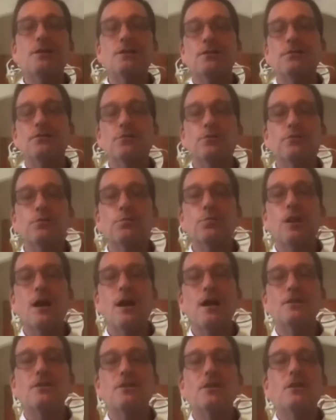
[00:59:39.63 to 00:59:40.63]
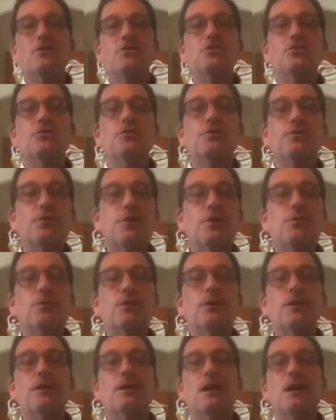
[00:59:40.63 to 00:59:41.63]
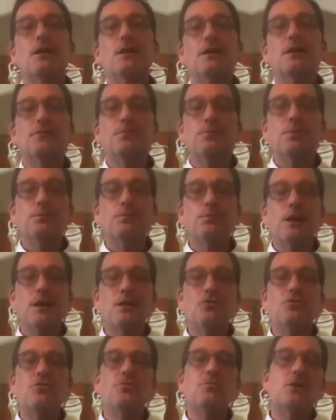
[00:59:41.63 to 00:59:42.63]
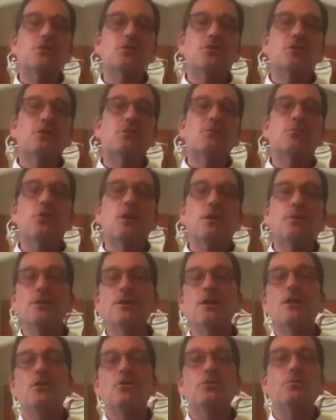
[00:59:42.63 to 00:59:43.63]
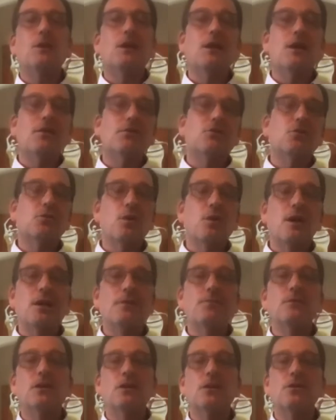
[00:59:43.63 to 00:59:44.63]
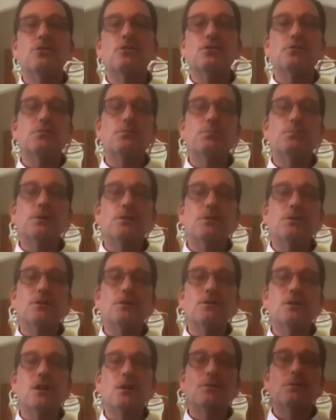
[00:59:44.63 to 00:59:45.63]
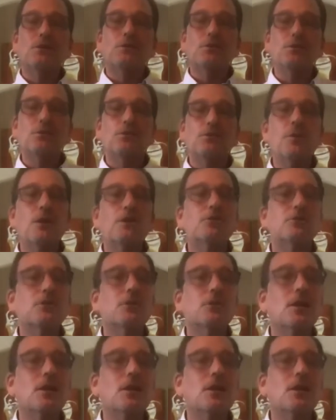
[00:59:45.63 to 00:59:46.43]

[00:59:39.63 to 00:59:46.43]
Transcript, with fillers: And if you've applied too frequently and have been paid too much in unemployment, you may have to wait a certain period of time. That's a good question.